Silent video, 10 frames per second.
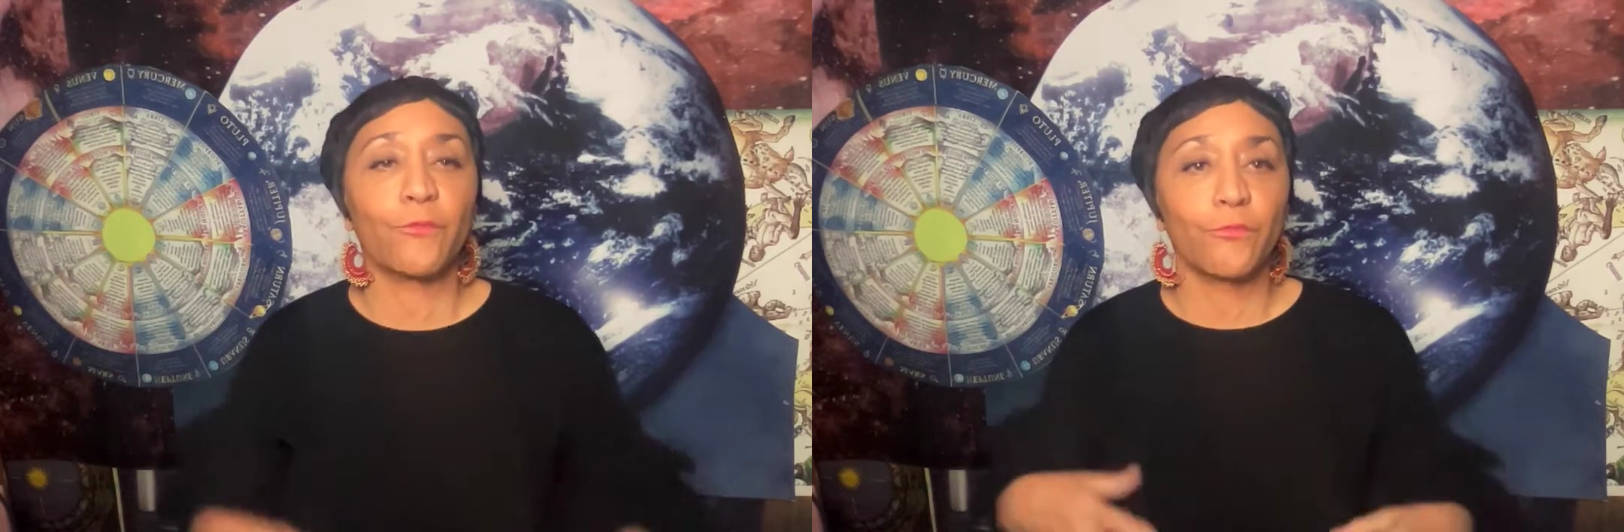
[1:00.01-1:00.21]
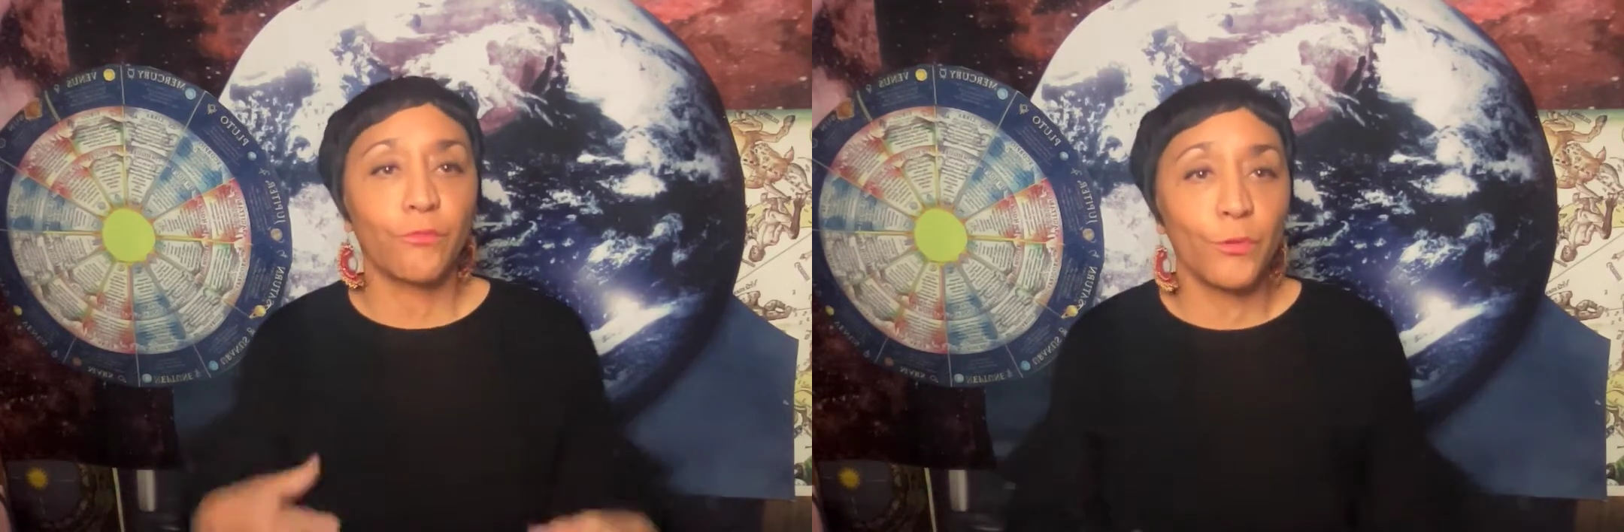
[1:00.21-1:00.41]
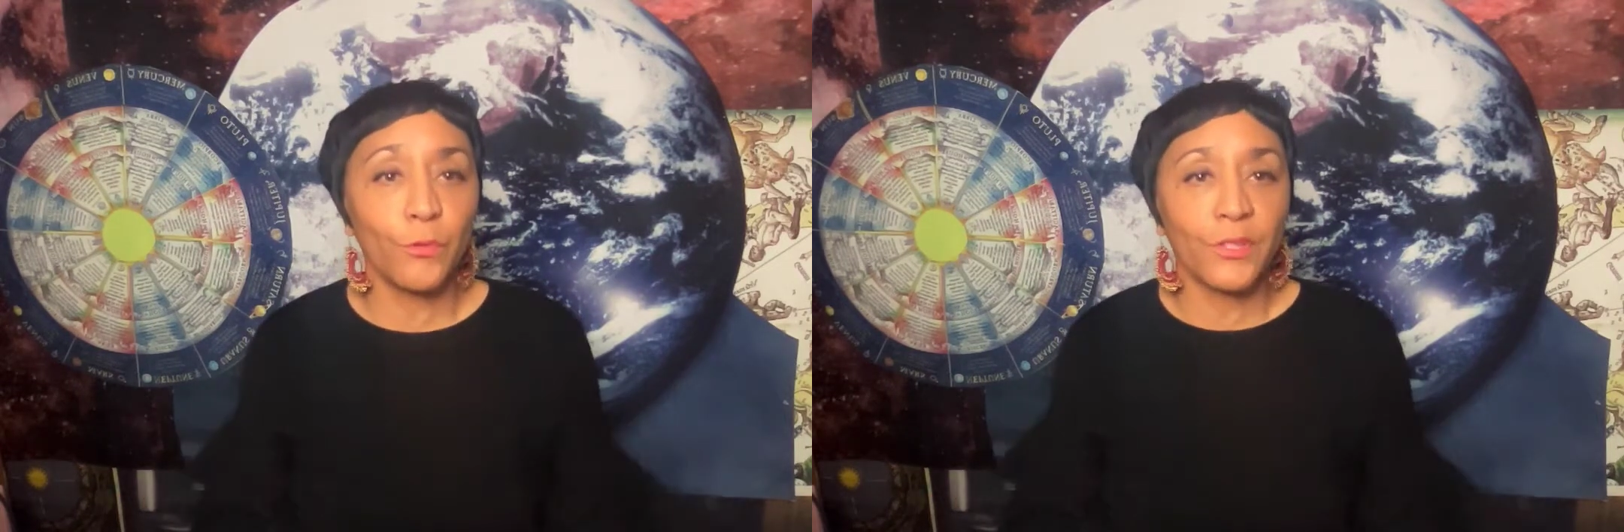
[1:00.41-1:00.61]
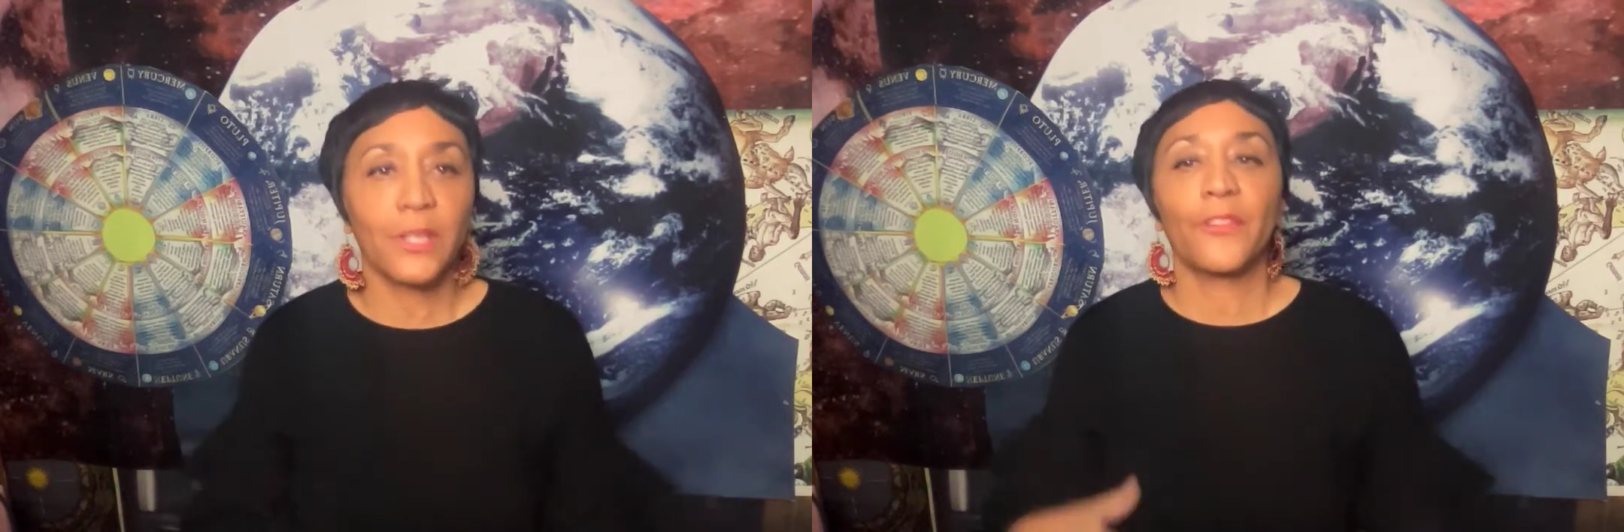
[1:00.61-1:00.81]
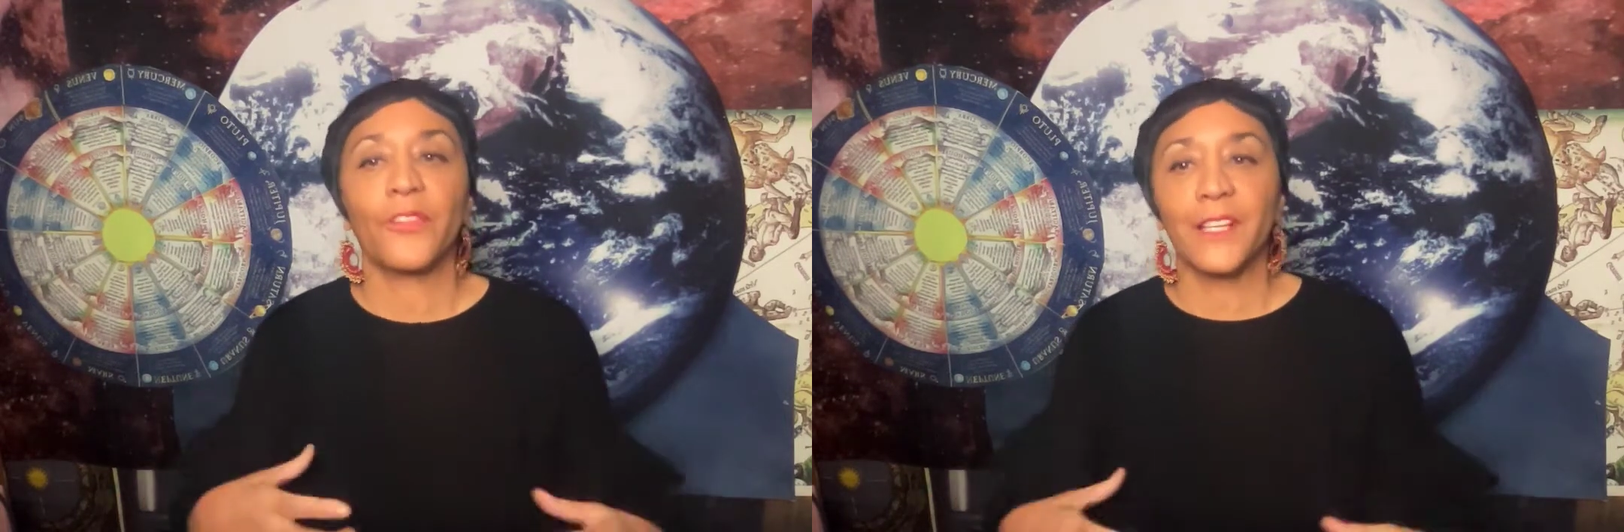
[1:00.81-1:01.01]

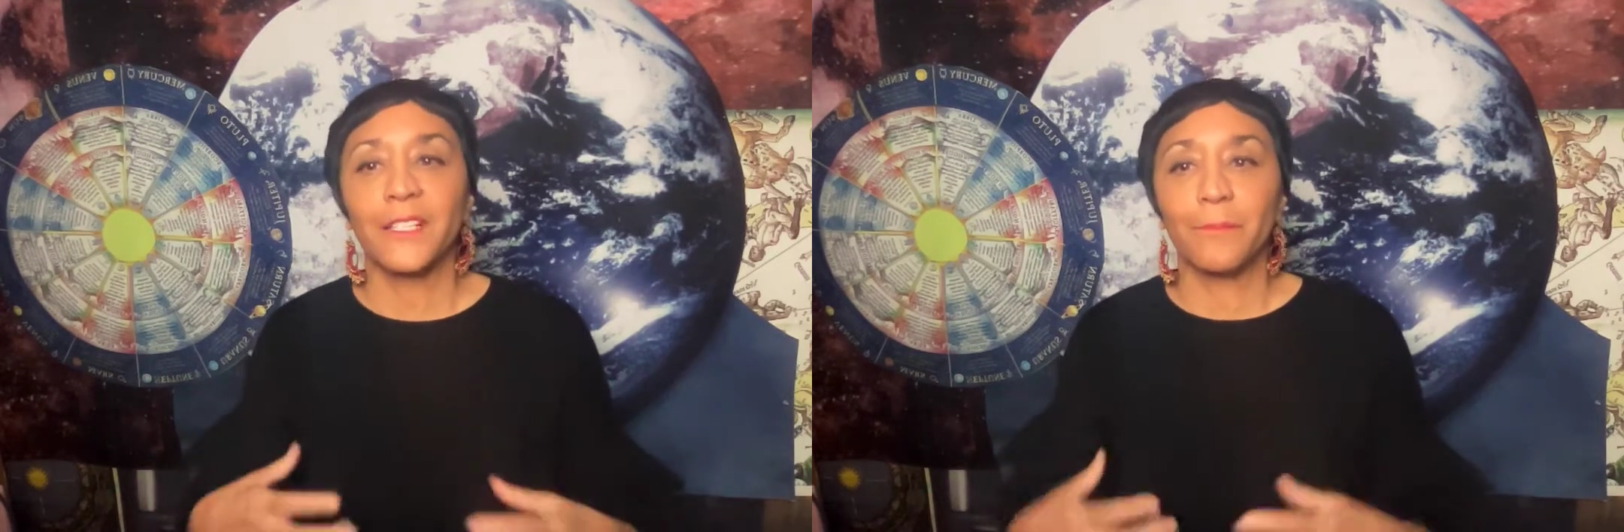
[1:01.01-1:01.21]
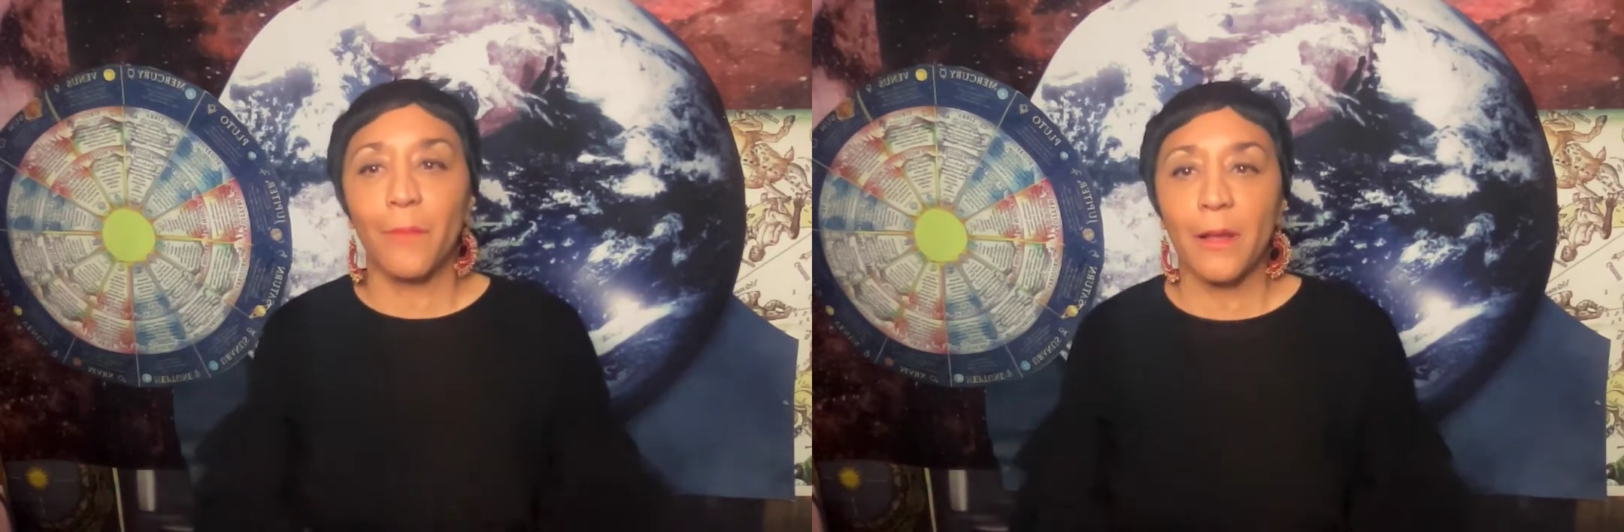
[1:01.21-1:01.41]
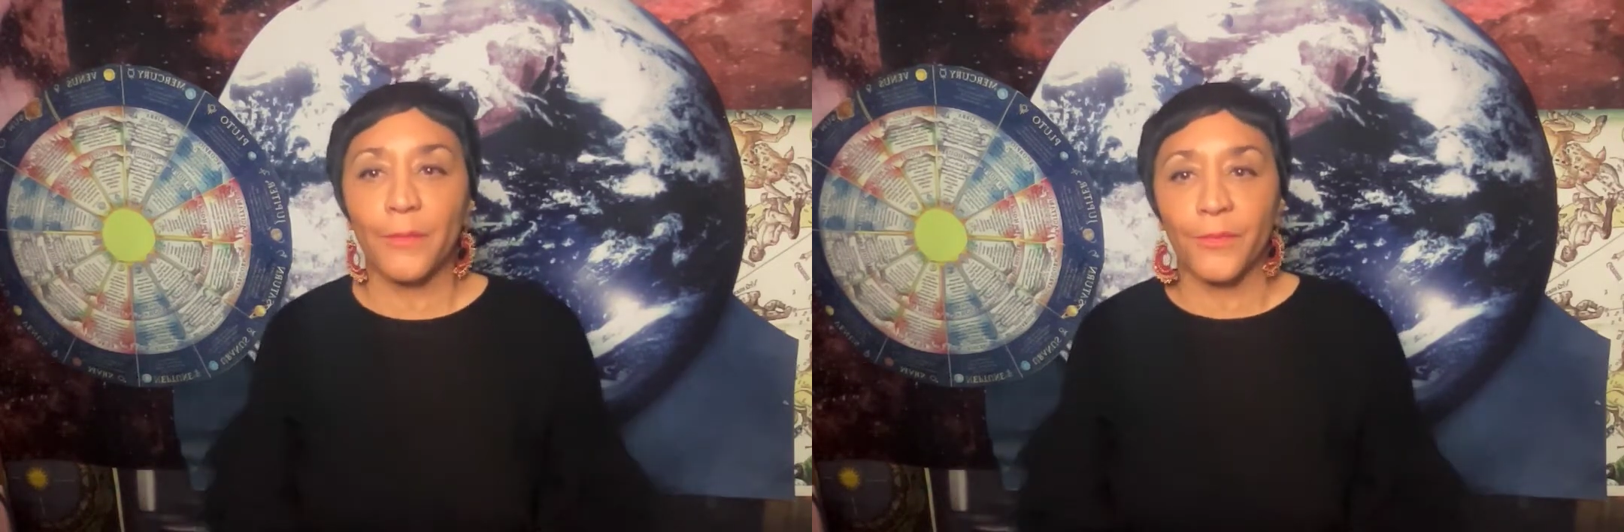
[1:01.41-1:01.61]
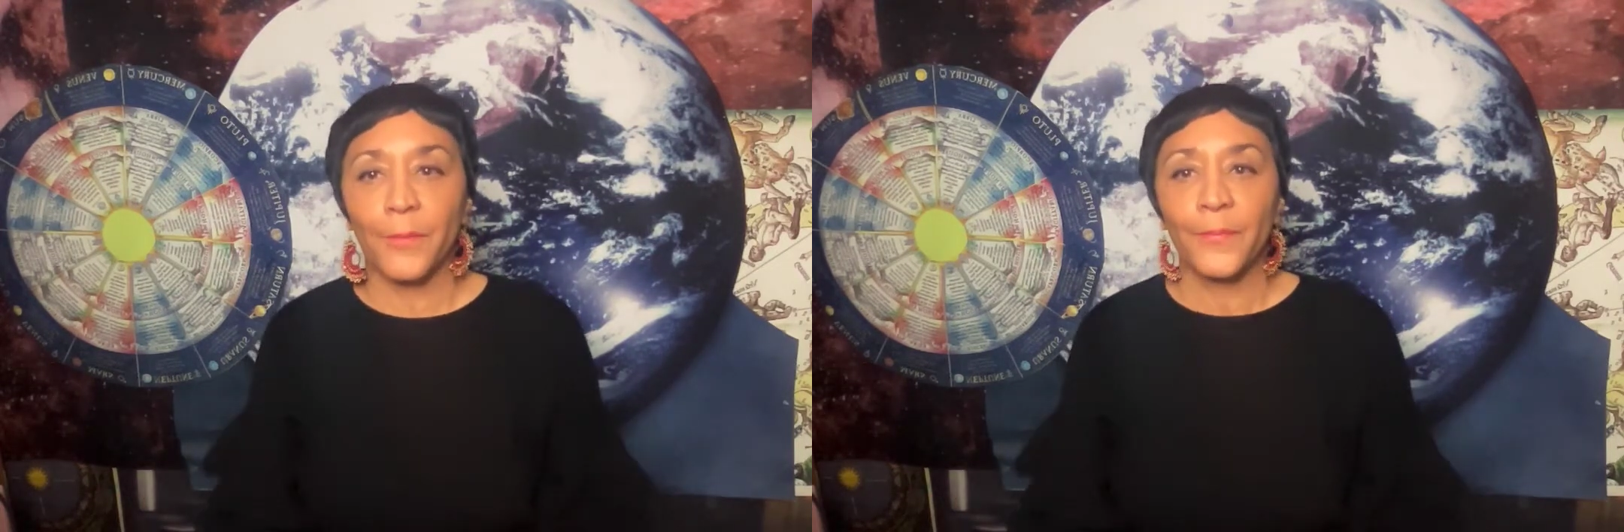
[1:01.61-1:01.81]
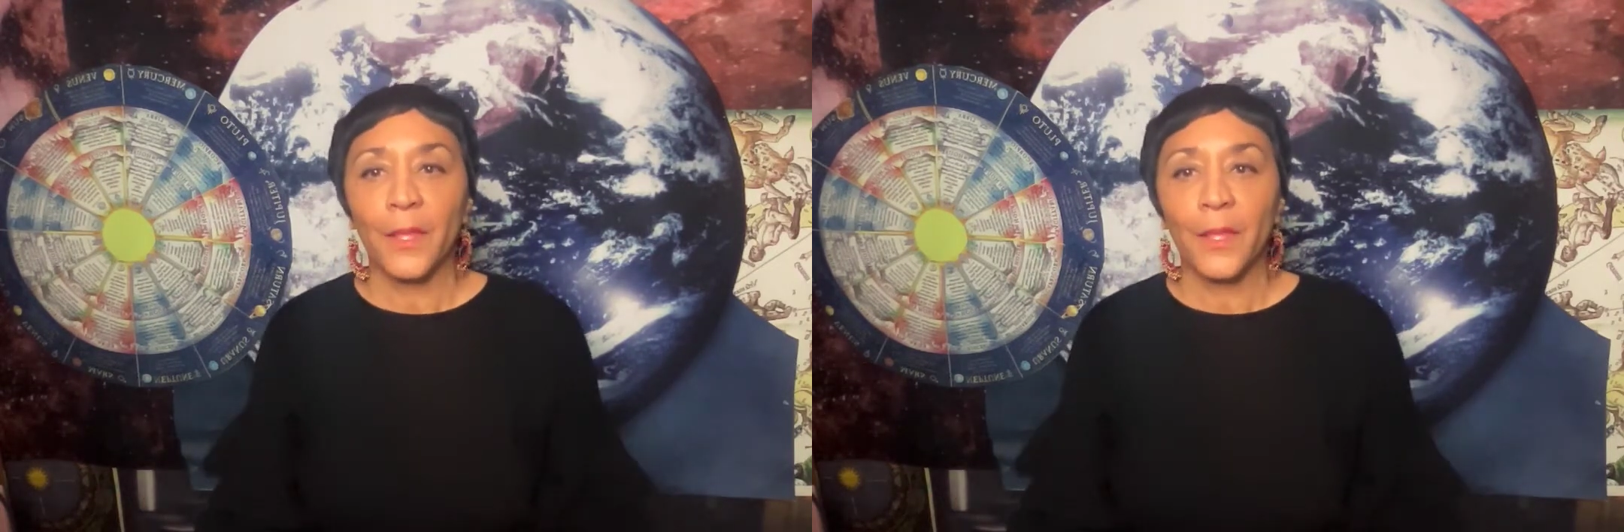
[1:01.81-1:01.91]
root this month.